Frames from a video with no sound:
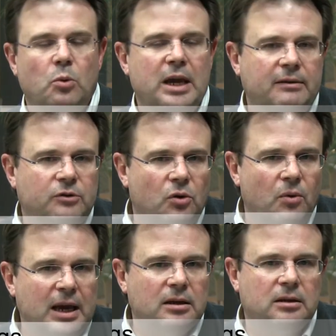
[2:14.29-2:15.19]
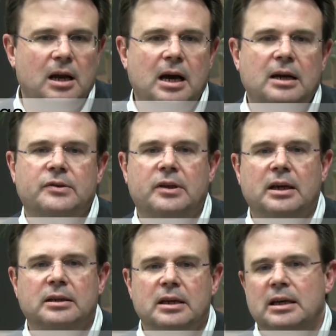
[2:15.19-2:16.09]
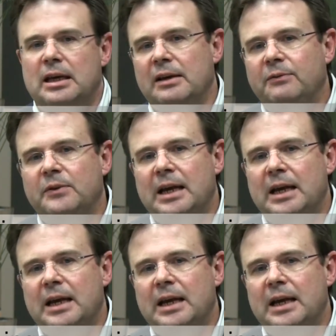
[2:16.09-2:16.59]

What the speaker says: We have to recognize that if